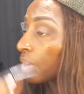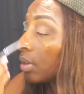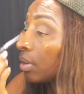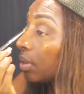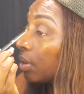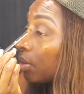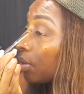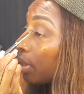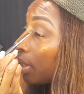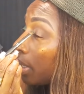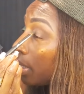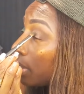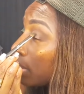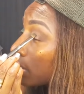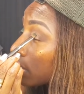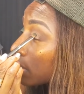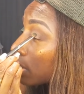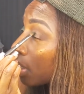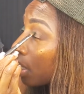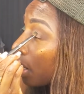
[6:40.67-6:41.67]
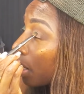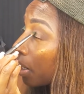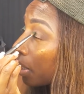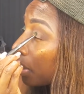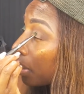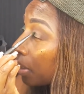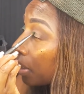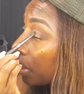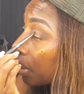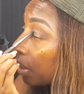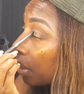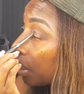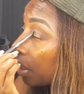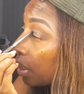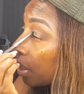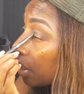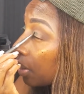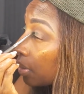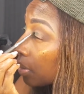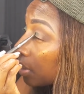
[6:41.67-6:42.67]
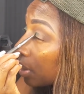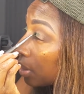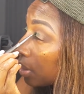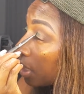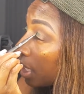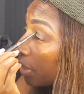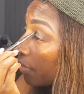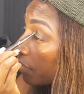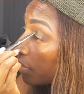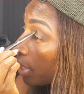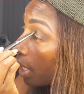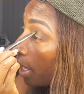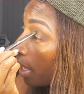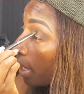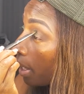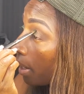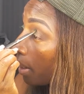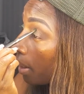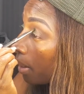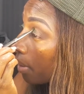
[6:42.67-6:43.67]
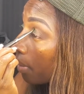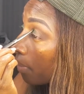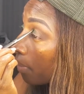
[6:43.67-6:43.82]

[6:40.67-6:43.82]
Alright, starting on the left eye.